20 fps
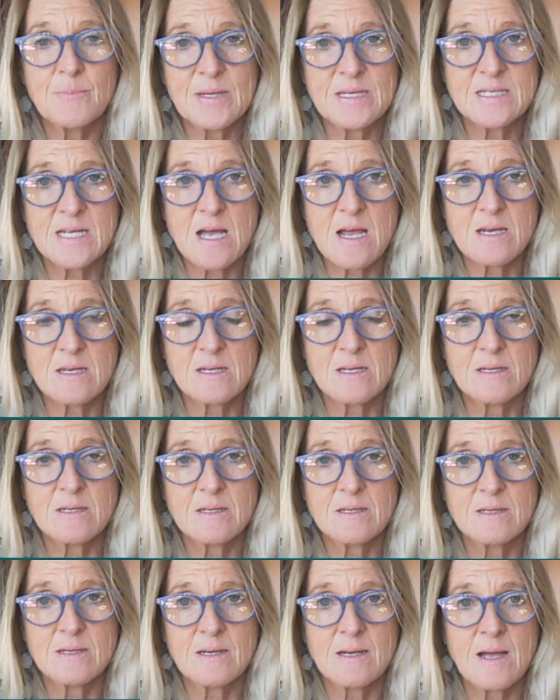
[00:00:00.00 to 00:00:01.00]
be done
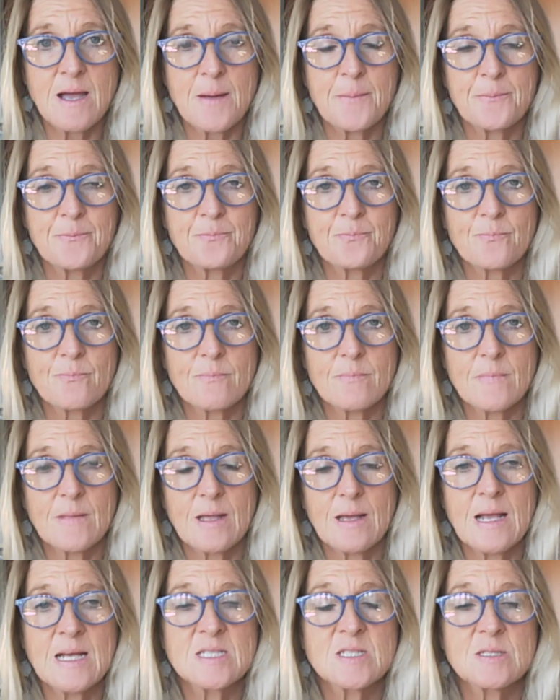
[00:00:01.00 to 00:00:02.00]

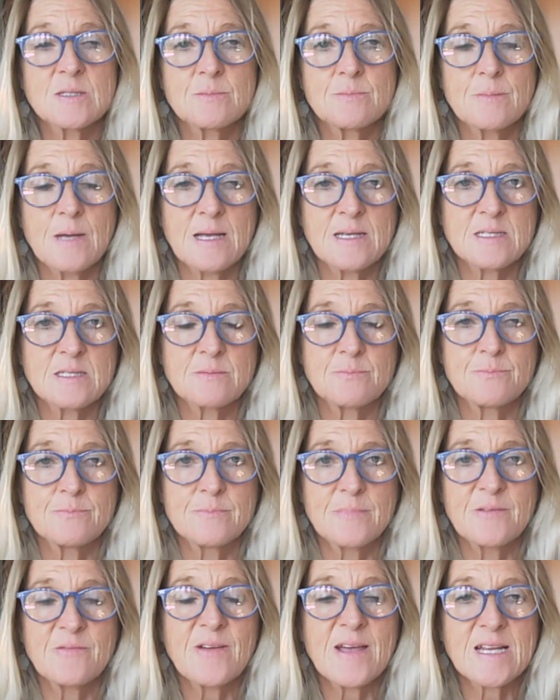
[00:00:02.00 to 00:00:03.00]
as
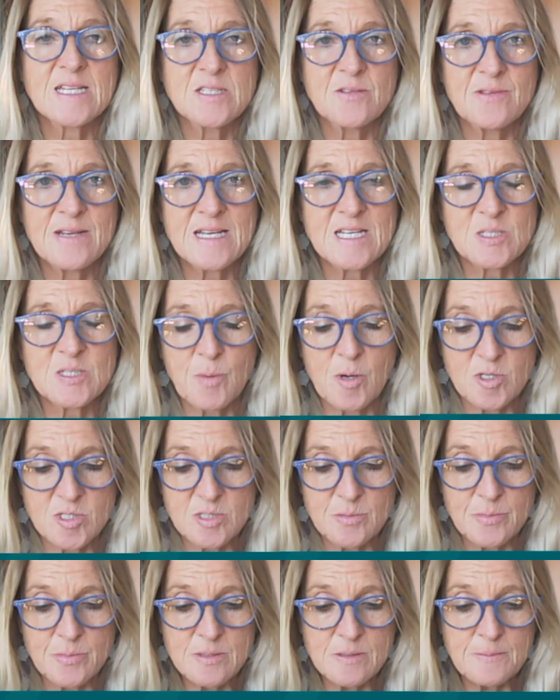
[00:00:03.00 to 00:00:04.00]
effectively as
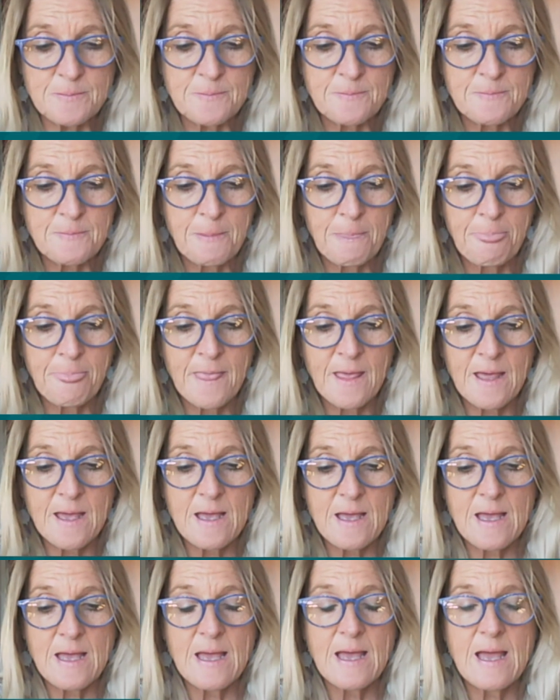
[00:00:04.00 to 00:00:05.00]
possible.
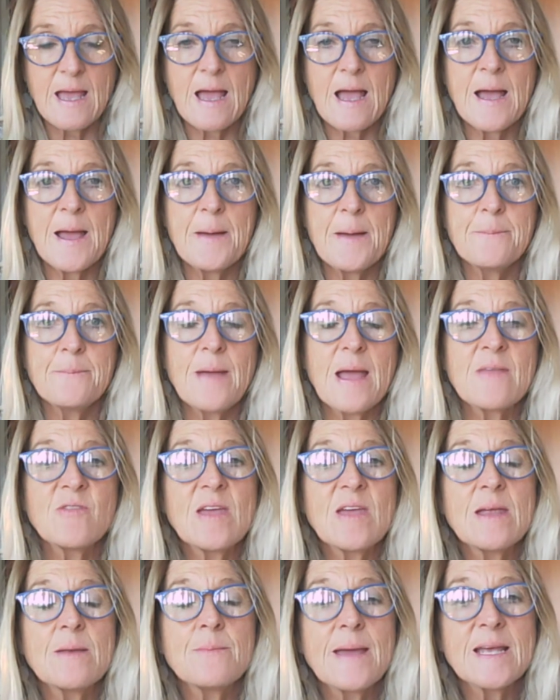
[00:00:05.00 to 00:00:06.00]
And
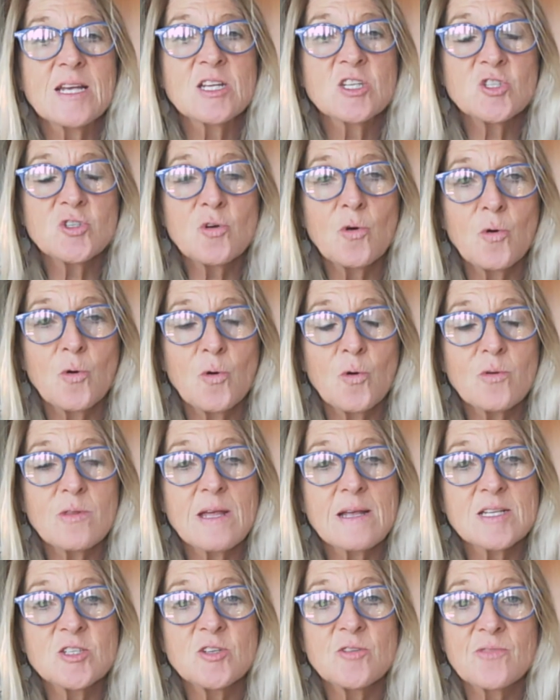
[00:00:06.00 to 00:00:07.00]
then make sure
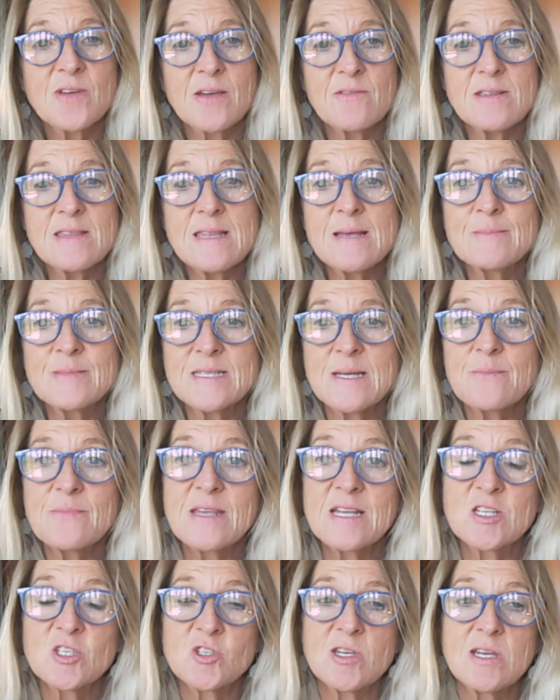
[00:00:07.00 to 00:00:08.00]
that you've given them
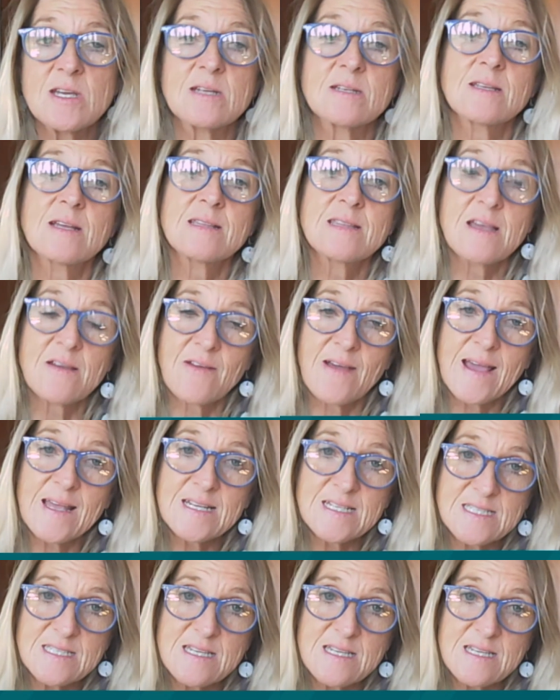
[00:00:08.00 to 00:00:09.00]
something to eat, that they've
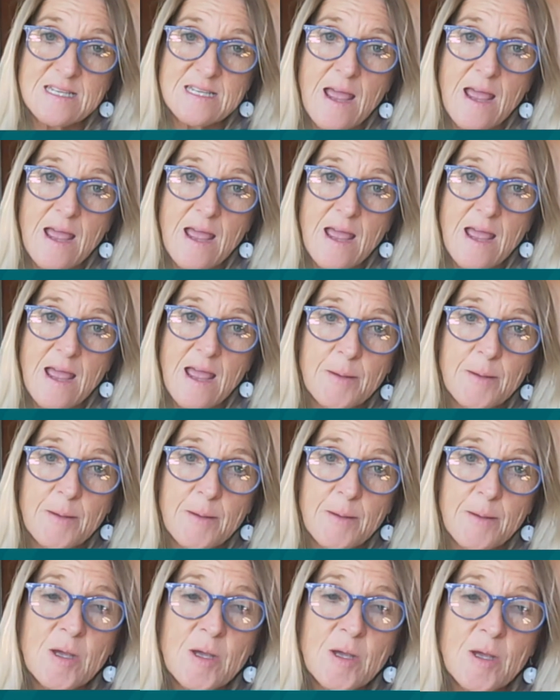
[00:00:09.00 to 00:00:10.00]
had a snack,
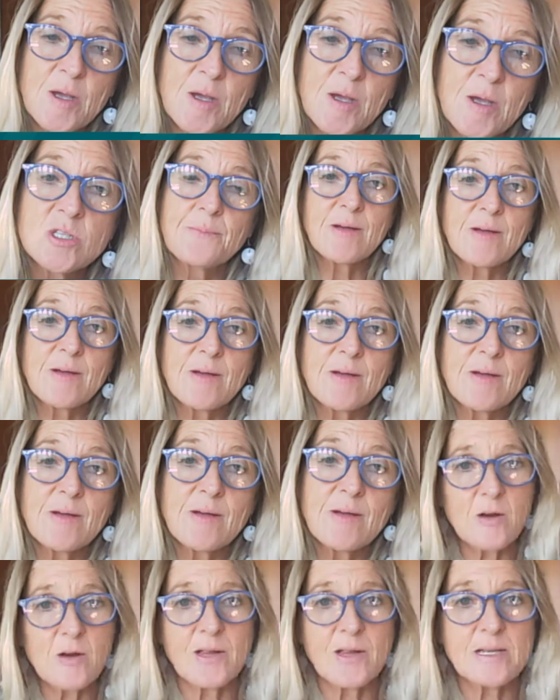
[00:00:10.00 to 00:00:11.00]
because our
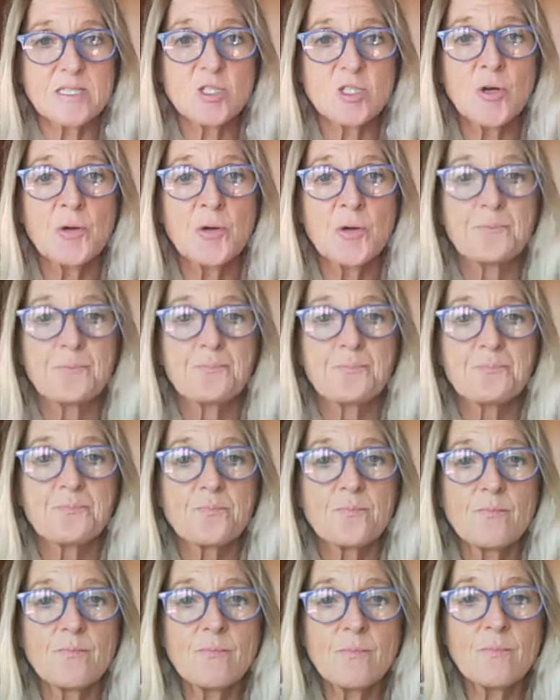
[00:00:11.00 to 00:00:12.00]
kids get hungry.
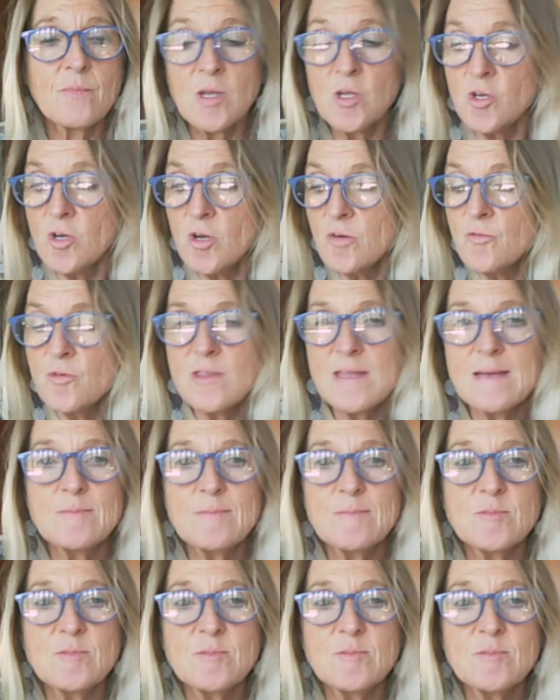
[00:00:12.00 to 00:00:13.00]
So,
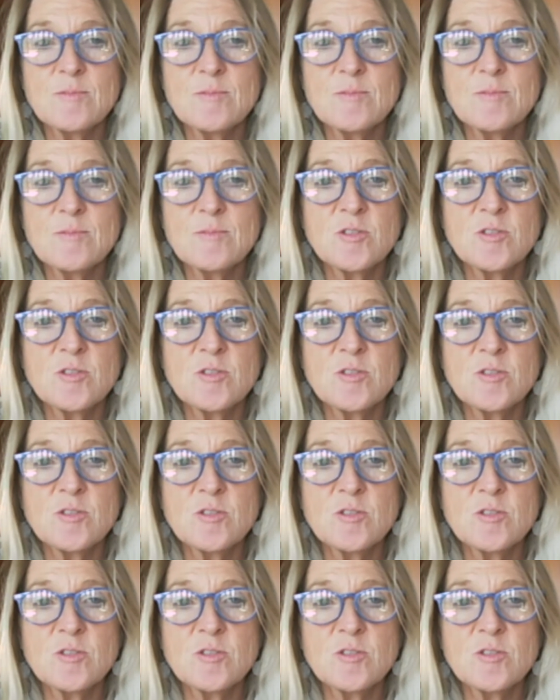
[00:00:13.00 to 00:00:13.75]
for them to come